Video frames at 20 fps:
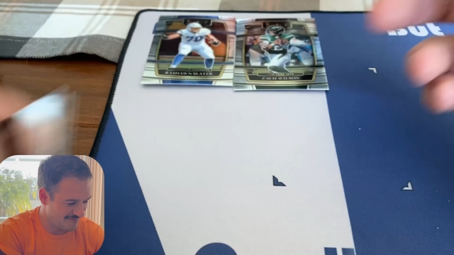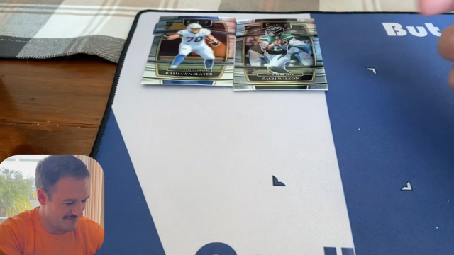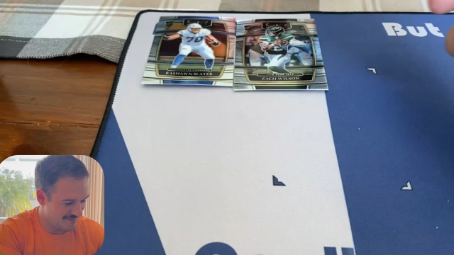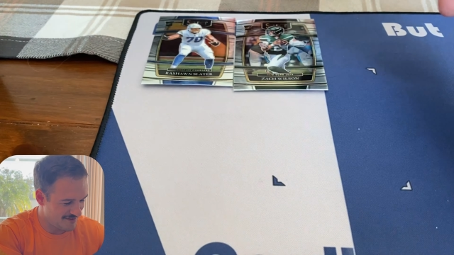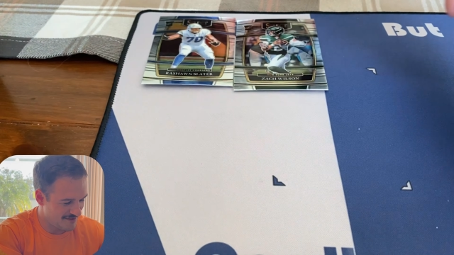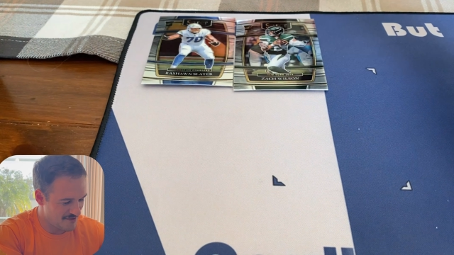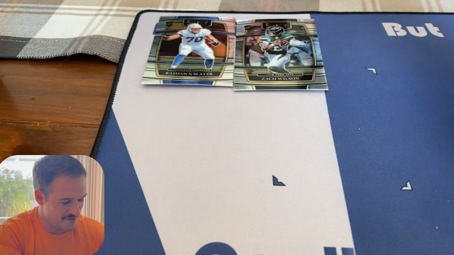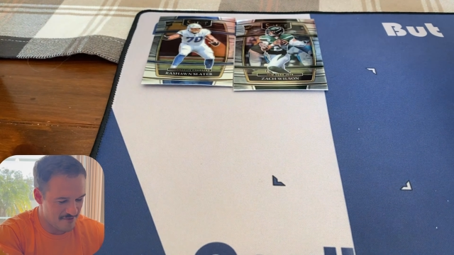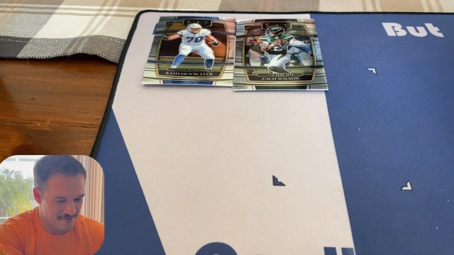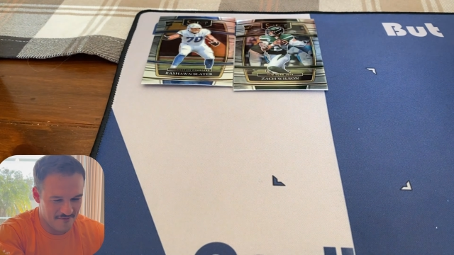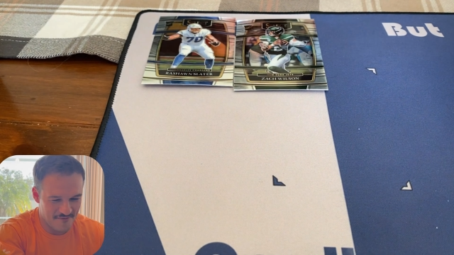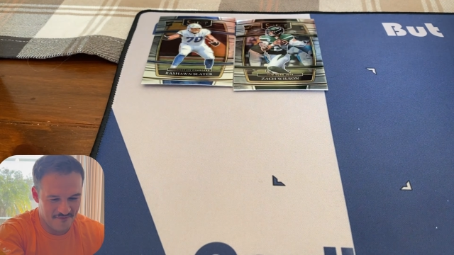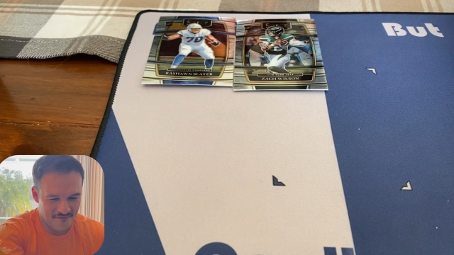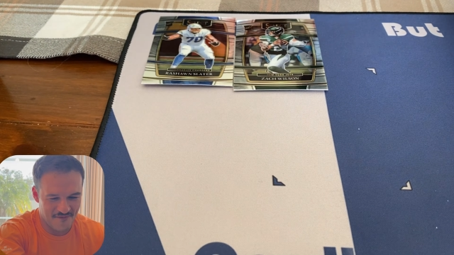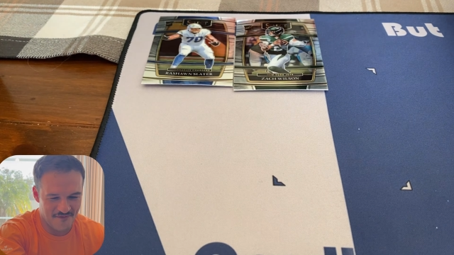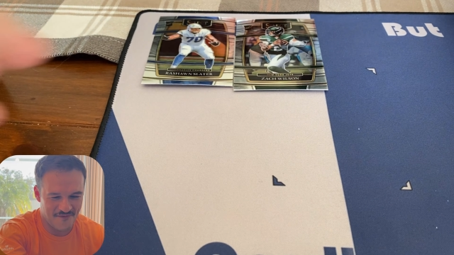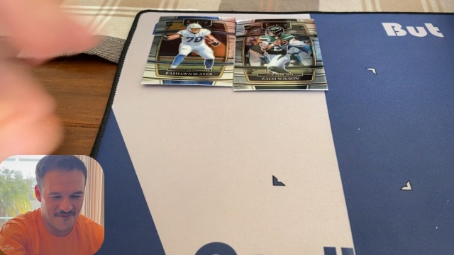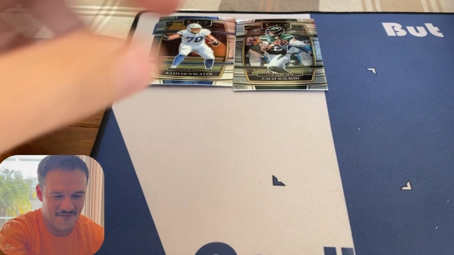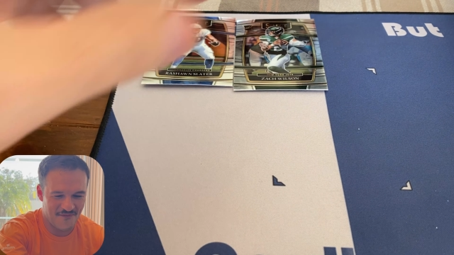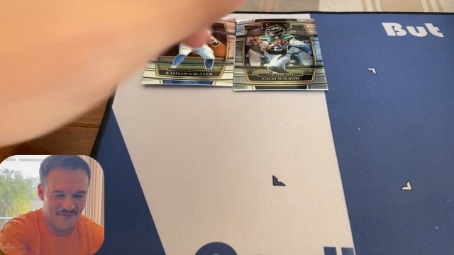numbers? We need
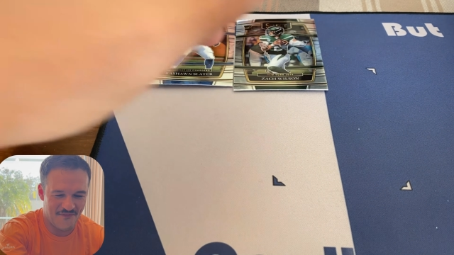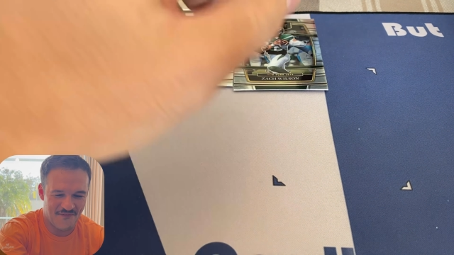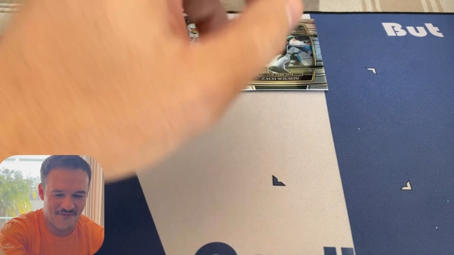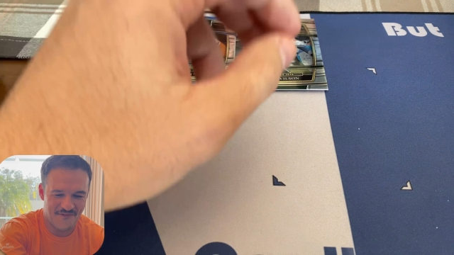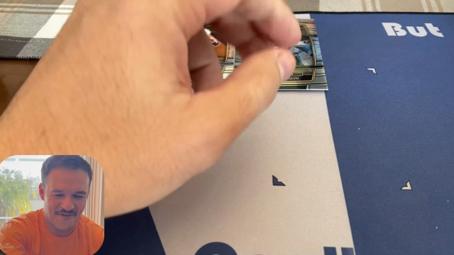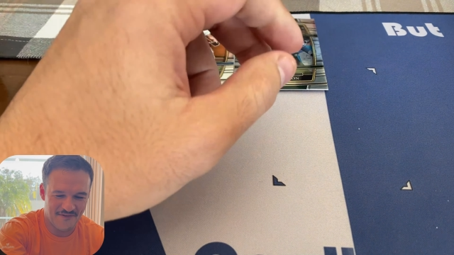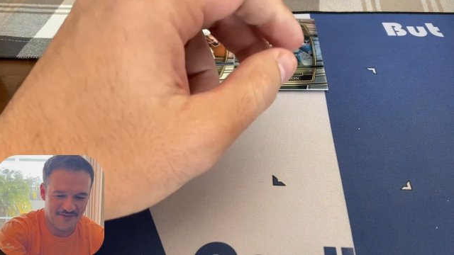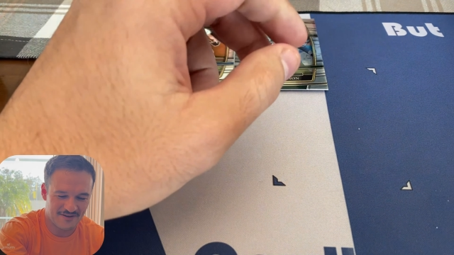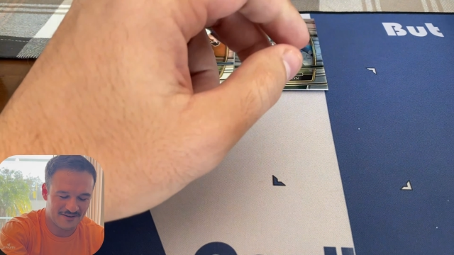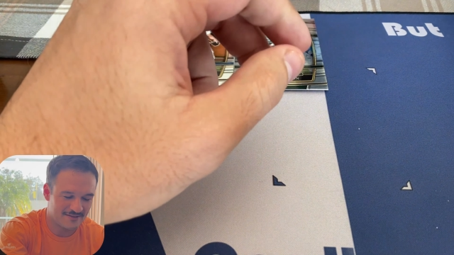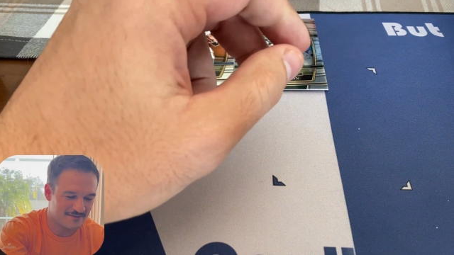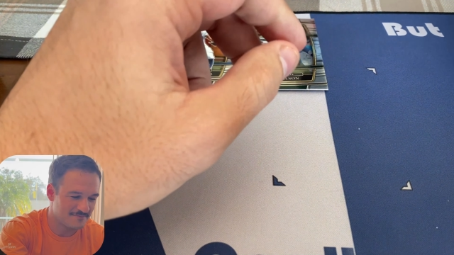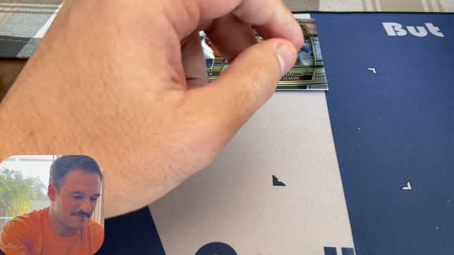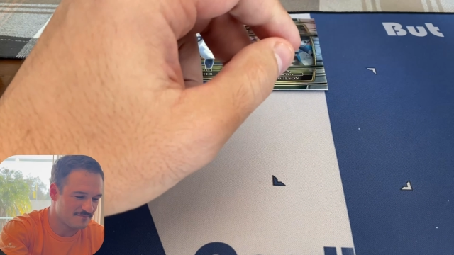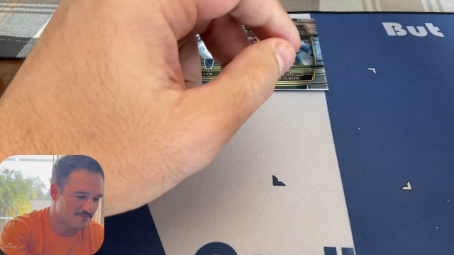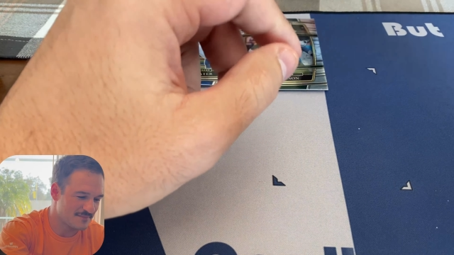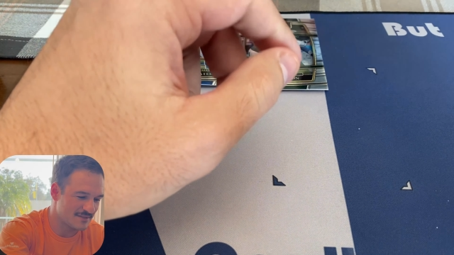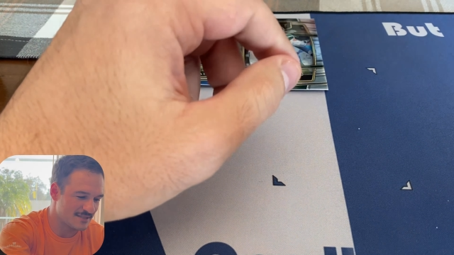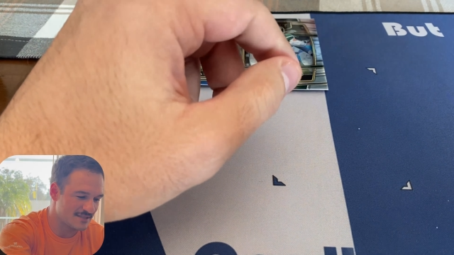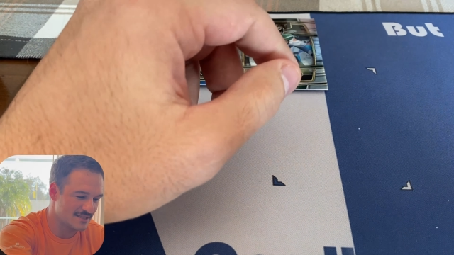some low number.
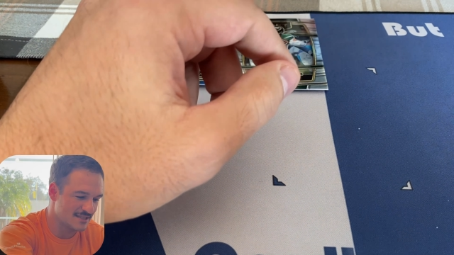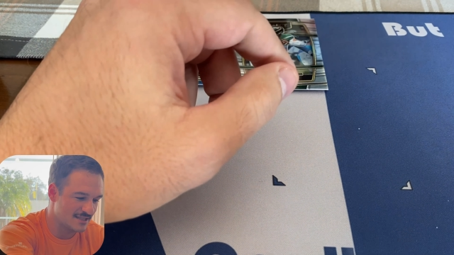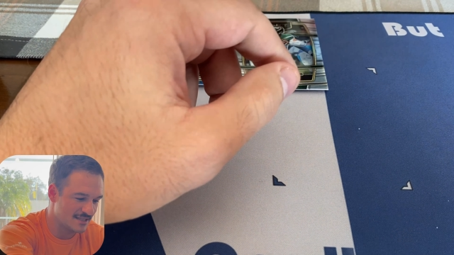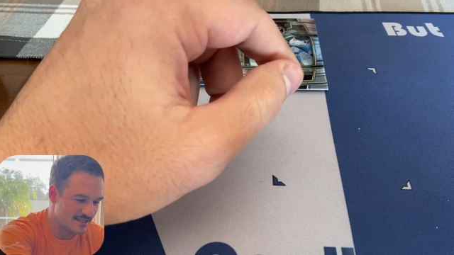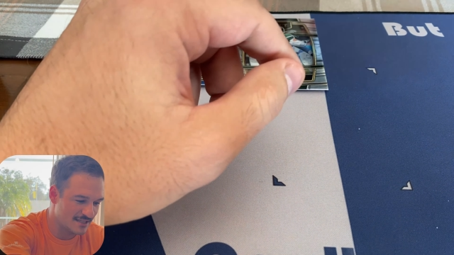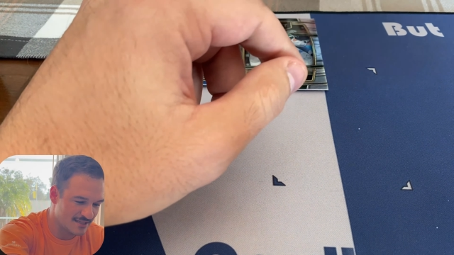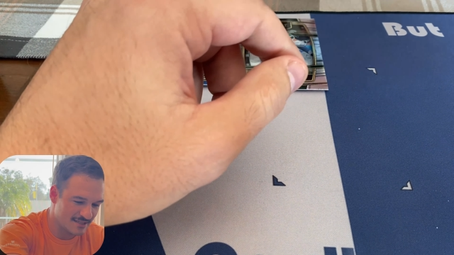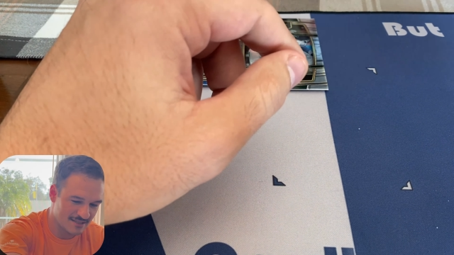Let's see.